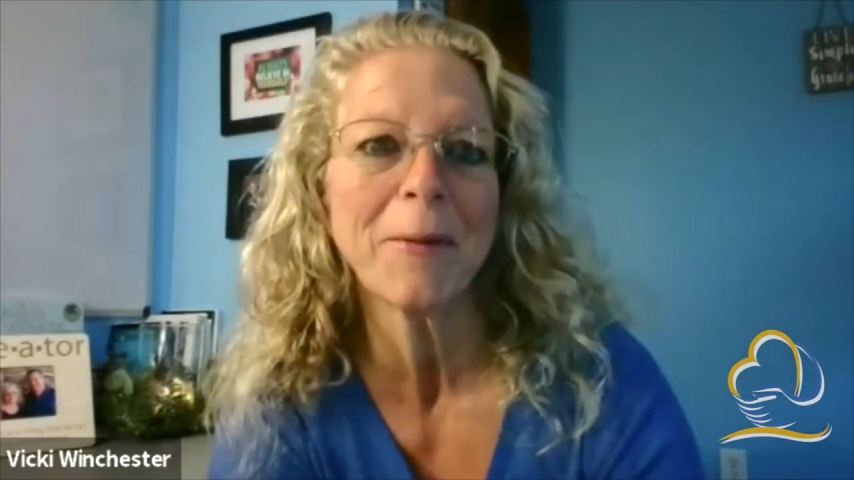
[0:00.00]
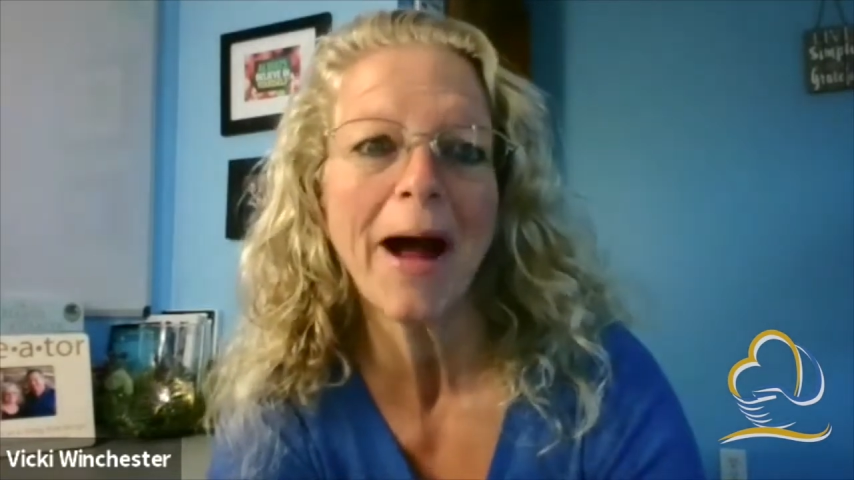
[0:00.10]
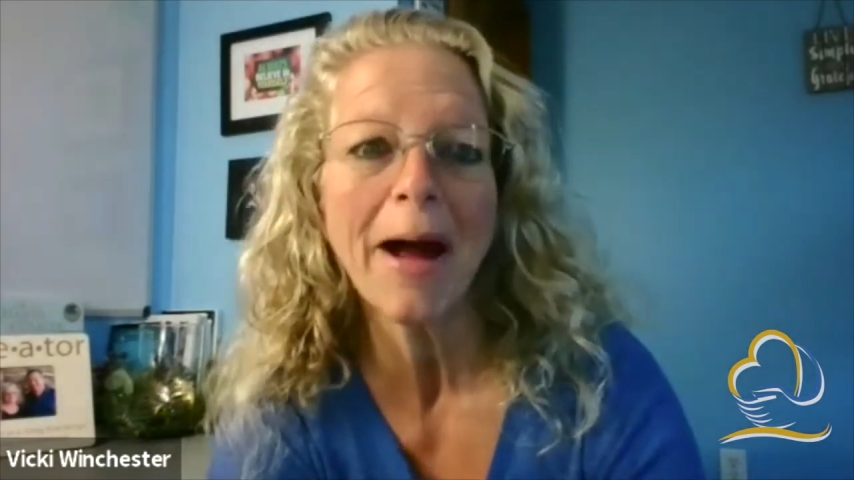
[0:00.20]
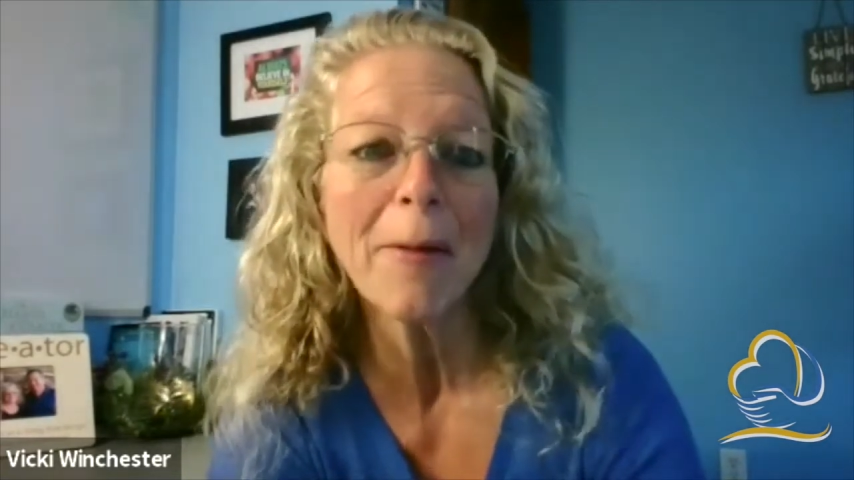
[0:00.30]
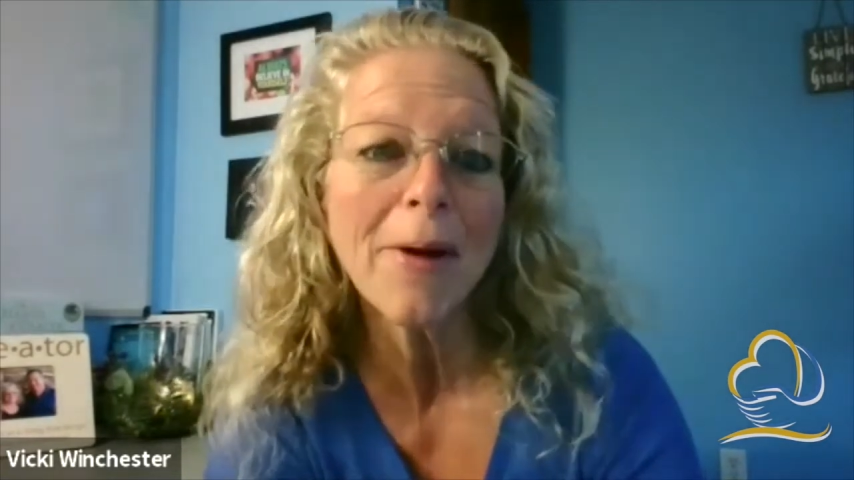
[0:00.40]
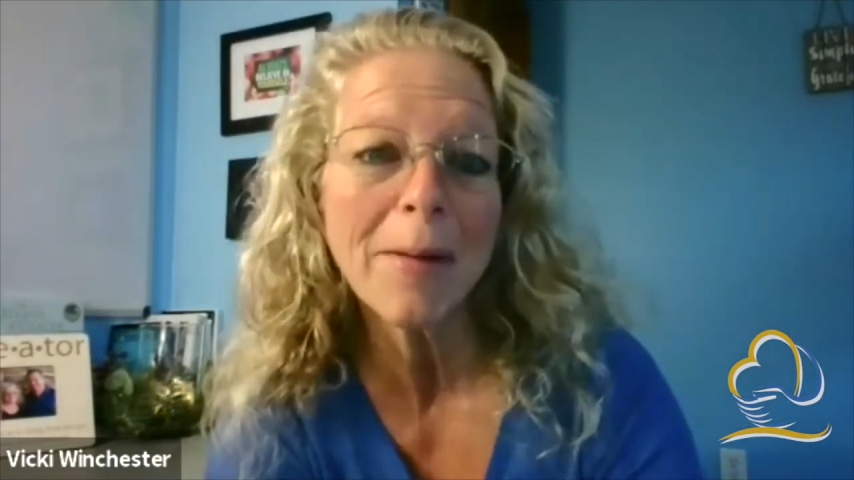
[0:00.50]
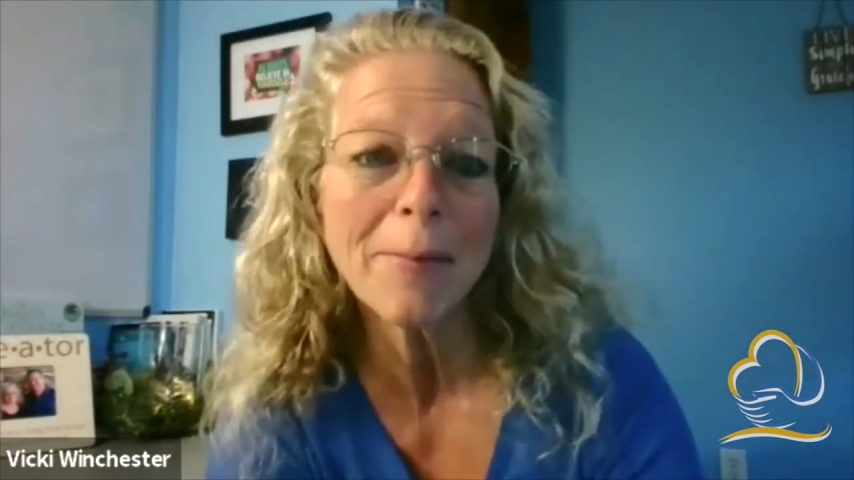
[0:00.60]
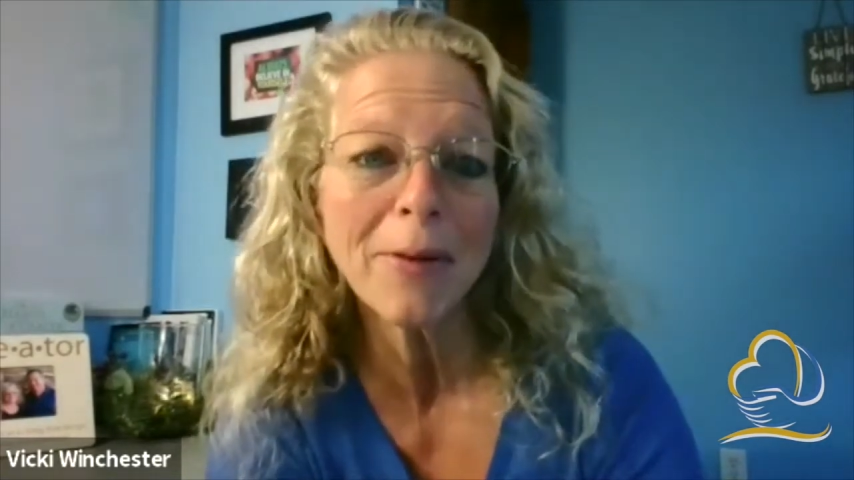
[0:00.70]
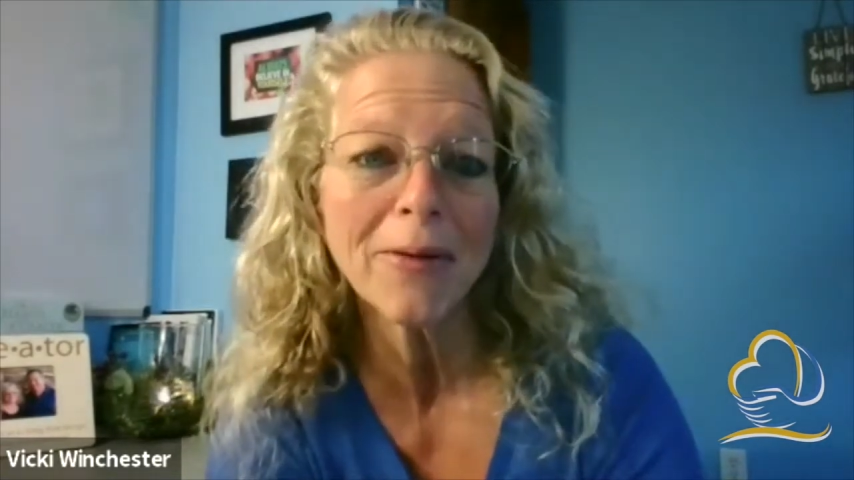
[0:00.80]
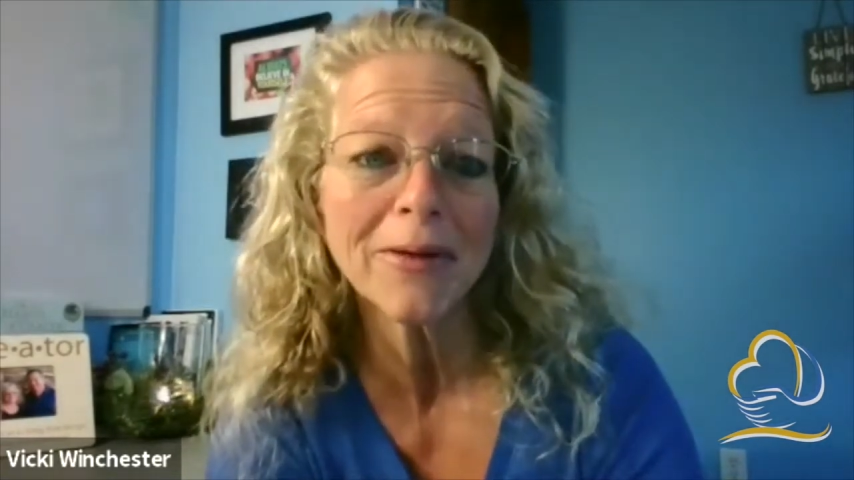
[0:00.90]
I want
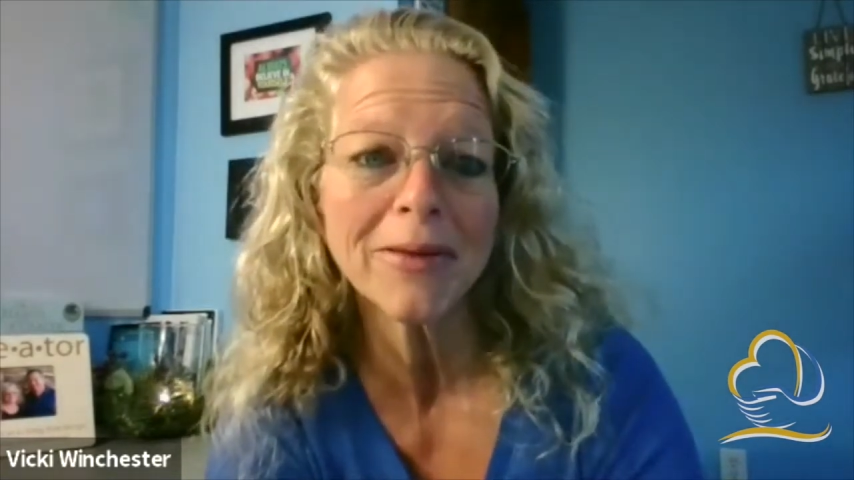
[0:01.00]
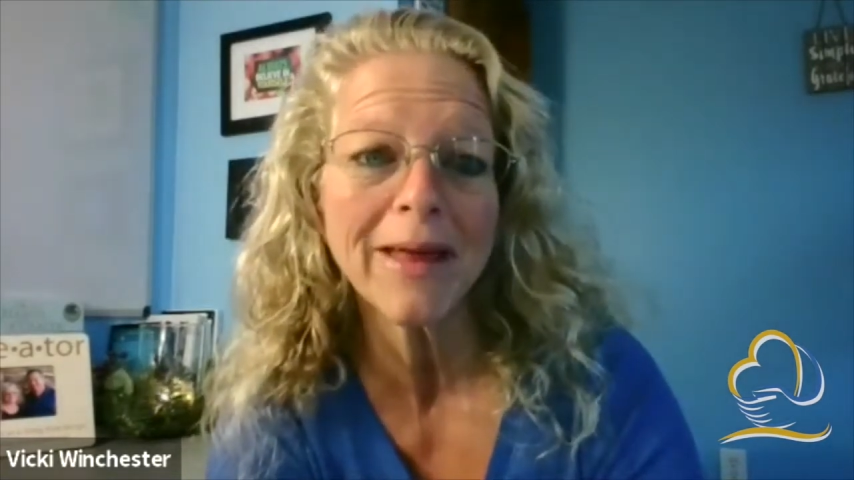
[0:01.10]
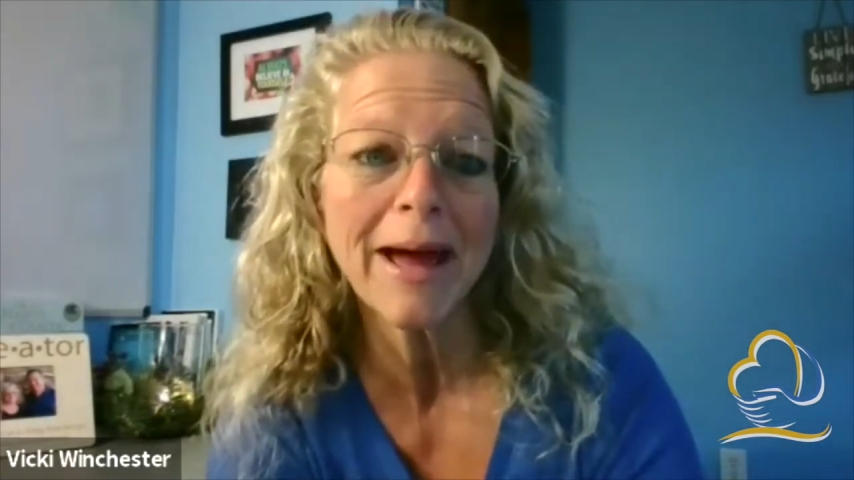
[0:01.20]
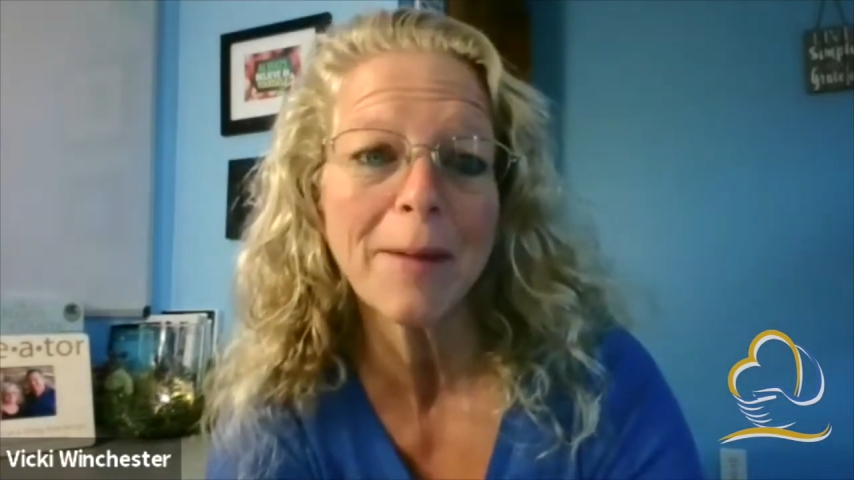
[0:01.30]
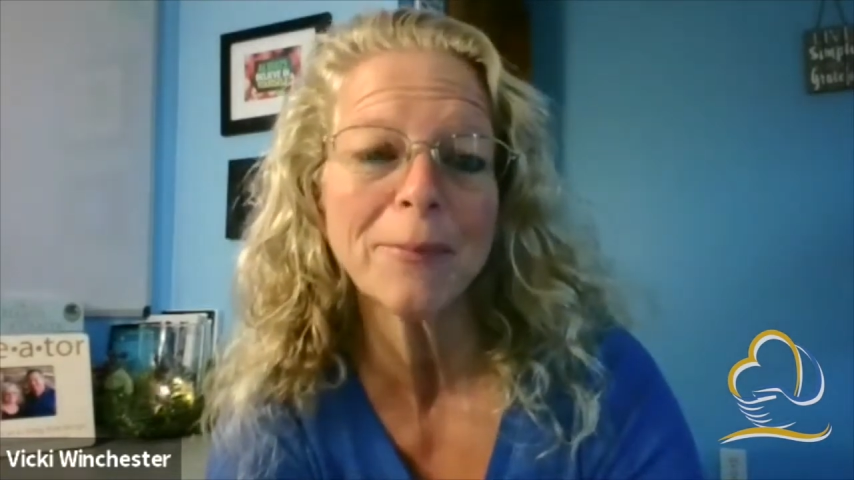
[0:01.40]
part of that,